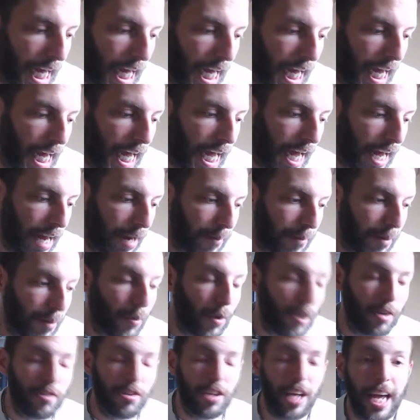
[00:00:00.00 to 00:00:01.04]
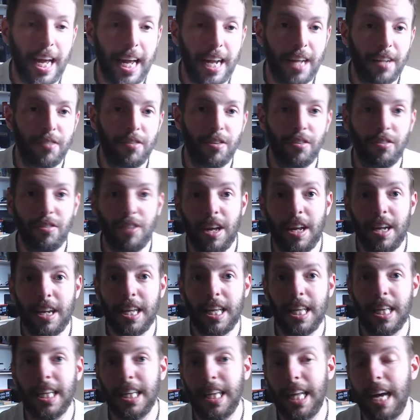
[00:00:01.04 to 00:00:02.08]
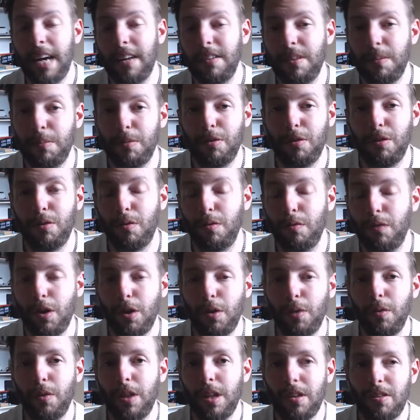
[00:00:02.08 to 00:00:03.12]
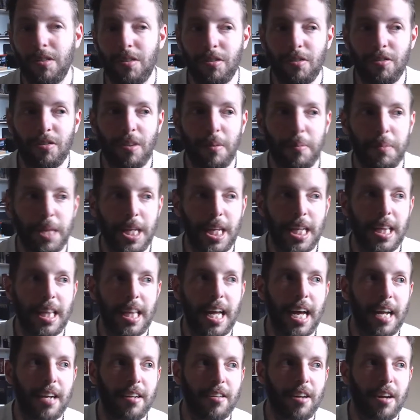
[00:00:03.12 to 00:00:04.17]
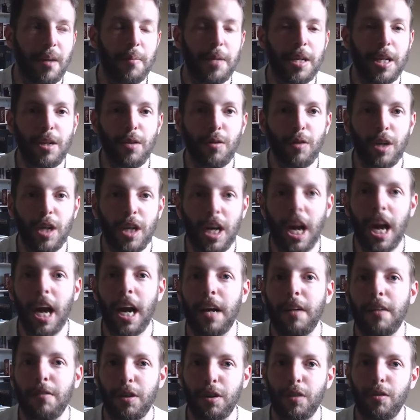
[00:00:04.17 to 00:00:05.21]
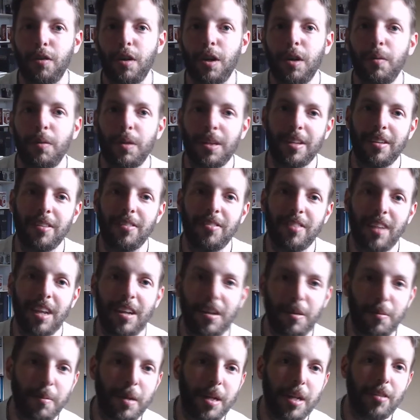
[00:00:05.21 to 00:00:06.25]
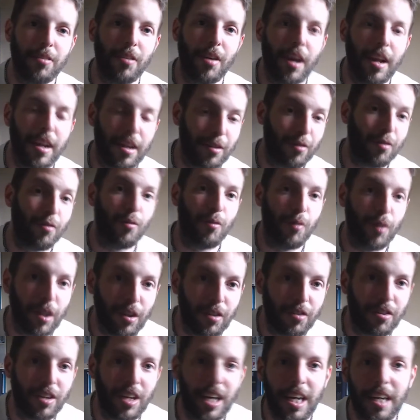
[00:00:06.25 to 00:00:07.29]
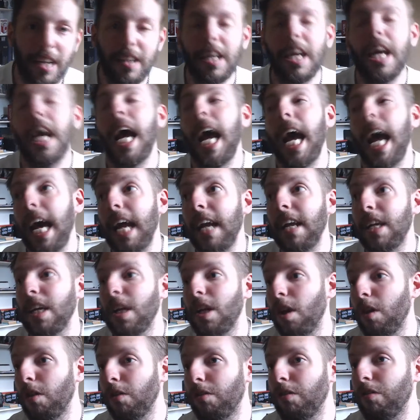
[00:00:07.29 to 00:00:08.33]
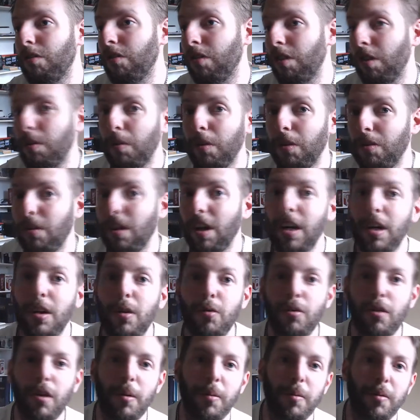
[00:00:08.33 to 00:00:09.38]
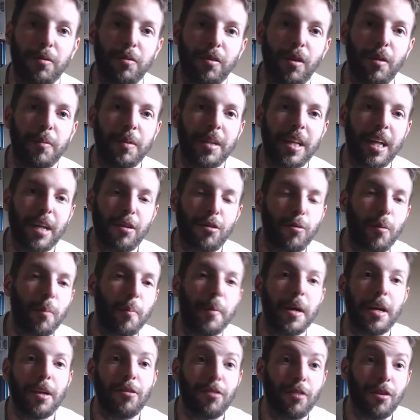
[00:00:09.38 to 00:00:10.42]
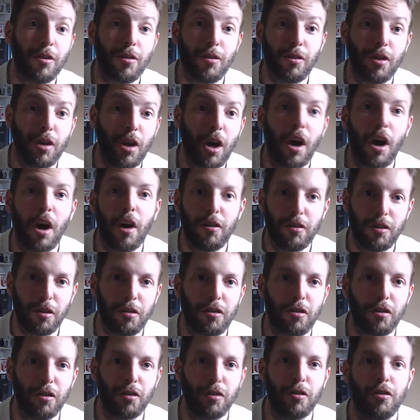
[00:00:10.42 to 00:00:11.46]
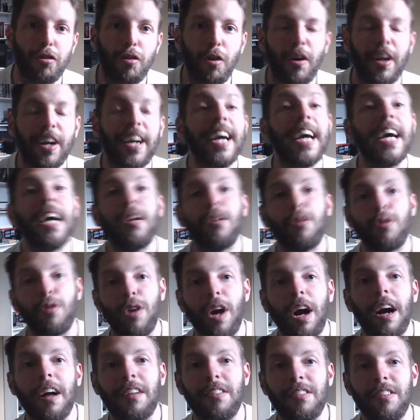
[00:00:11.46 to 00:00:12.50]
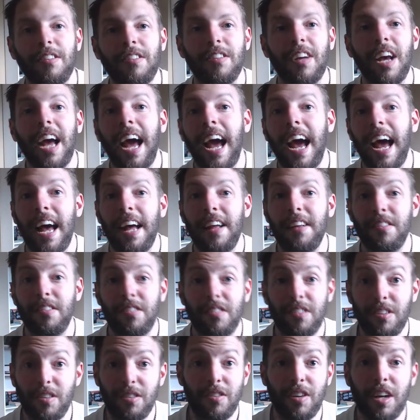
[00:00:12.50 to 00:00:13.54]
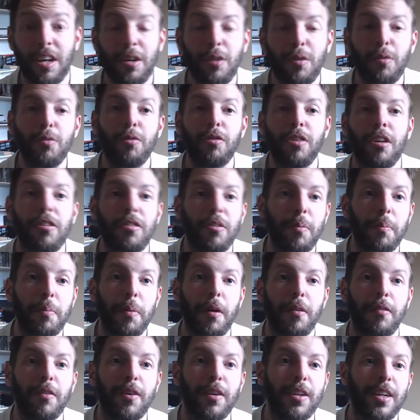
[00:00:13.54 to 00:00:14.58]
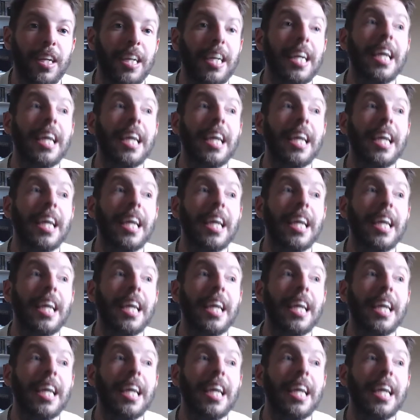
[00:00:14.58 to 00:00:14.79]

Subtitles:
and I mean, once again, as I said in the last episode review, this is something that, I mean, you can kind of agree with the sentiment and his reasoning, and you can also see where Senku's coming from, and that's what makes this such a good story. Tsukasa's, as Senku says it perfectly,